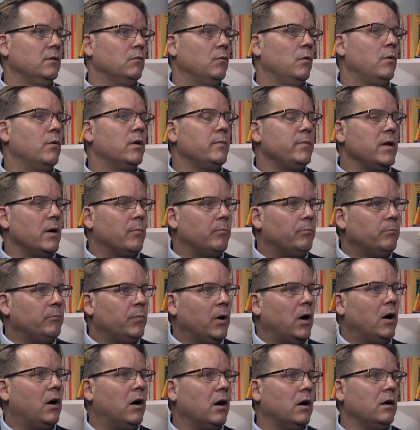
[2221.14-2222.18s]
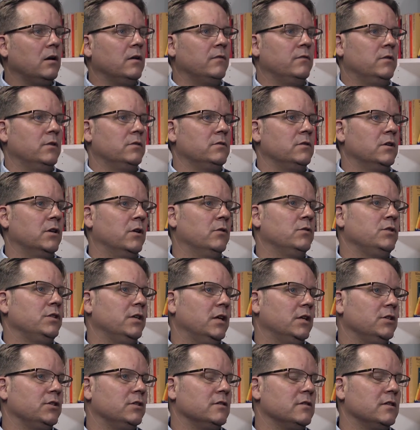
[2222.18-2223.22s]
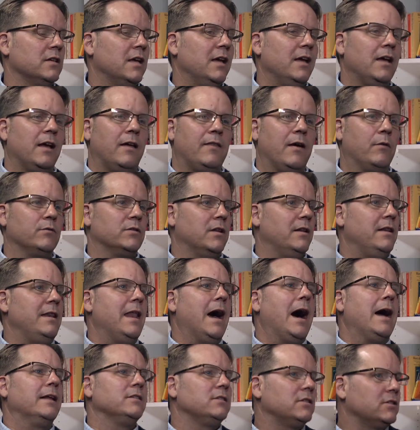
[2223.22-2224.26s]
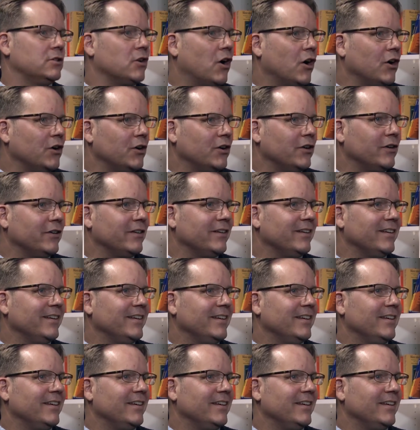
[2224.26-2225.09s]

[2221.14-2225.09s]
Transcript: We want to be a part of those negotiations. And that was a non-starter.